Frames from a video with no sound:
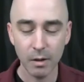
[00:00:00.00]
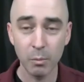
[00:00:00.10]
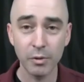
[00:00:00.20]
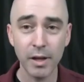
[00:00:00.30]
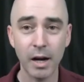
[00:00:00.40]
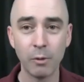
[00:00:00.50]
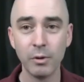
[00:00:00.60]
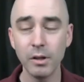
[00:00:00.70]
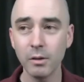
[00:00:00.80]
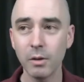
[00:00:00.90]
but then I
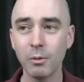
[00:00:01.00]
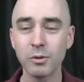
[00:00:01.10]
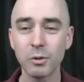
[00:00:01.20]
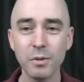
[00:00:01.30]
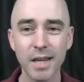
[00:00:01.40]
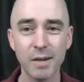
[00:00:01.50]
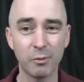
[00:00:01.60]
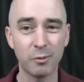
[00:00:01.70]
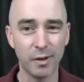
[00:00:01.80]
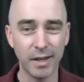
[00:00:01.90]
was always kind
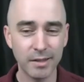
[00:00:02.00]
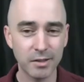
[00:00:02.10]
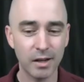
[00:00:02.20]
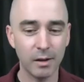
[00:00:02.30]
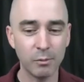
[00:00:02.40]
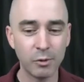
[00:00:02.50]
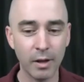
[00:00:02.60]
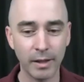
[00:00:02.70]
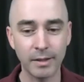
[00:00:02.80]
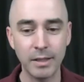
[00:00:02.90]
of afraid to start
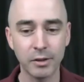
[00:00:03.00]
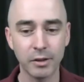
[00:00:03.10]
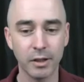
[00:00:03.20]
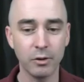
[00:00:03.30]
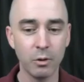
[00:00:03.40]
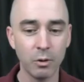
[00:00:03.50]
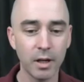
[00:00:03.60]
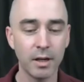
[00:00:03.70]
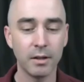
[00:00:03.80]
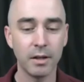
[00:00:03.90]
like teaching like
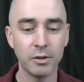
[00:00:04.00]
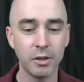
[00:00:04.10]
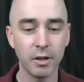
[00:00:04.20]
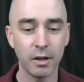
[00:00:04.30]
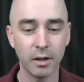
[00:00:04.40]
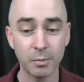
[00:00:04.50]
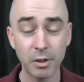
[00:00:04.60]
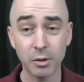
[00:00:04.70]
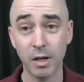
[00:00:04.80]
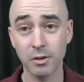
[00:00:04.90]
yoga and qigong,
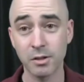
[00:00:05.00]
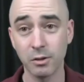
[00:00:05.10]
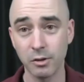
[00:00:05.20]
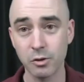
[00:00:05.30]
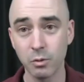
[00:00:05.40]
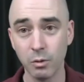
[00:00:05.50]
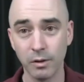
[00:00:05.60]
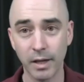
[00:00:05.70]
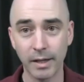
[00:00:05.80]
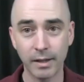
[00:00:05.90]
especially when I was still in school
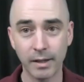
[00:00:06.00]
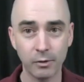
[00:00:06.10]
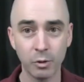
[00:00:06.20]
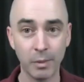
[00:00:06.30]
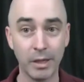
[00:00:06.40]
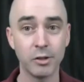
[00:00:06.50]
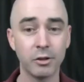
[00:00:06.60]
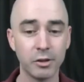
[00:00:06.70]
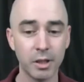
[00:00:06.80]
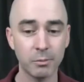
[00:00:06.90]
and like doing my
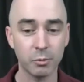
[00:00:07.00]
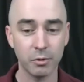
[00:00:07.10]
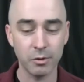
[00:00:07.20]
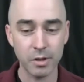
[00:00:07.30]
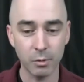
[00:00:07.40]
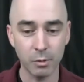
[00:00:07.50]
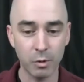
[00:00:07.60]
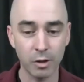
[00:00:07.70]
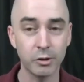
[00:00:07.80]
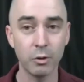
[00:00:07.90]
internships where there was someone
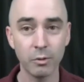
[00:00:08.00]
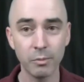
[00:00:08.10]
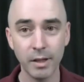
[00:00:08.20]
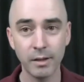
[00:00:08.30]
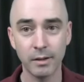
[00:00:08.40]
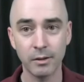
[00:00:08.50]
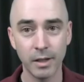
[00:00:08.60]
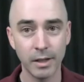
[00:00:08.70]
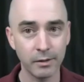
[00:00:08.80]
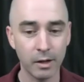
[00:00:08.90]
watching over me and they're
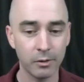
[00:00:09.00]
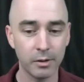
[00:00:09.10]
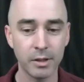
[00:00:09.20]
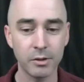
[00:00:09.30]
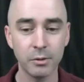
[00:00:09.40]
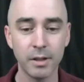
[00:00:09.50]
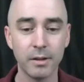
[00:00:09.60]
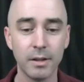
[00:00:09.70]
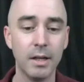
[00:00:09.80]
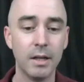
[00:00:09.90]
like not really into
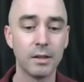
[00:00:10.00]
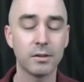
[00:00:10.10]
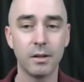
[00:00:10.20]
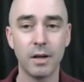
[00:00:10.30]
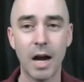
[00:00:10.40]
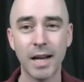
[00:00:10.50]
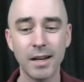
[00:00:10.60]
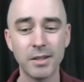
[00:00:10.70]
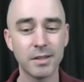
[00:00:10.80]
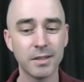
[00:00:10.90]
it. So I
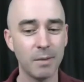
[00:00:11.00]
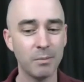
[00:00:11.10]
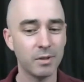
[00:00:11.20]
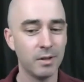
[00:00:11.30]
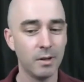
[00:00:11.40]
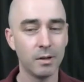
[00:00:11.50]
kind of just kept,